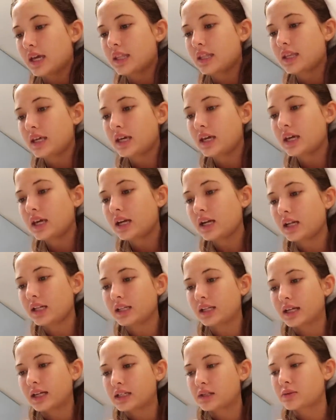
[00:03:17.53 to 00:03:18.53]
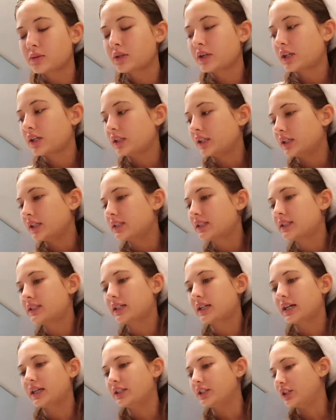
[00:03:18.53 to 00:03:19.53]
And then last but not
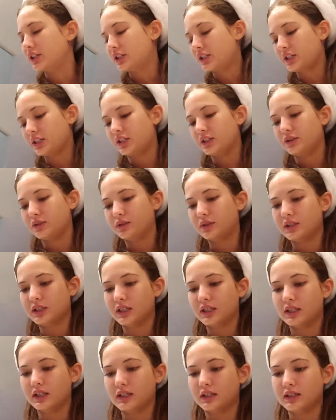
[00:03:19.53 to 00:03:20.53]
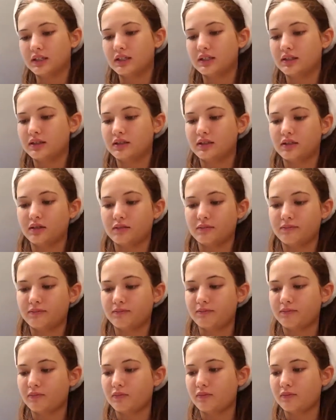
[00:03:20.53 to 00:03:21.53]
least, I just use this
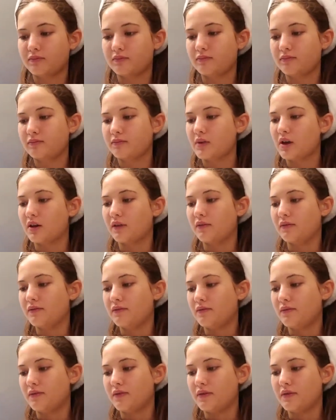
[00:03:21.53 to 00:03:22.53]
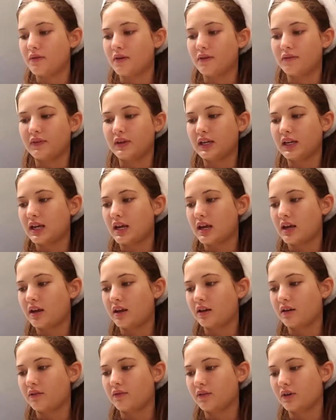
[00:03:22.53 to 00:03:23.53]

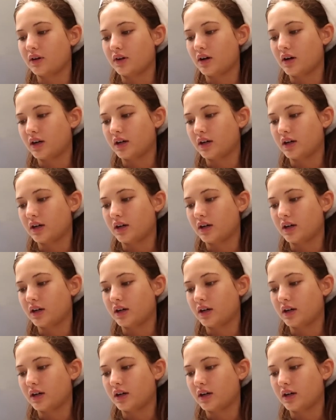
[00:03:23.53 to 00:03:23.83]
thermal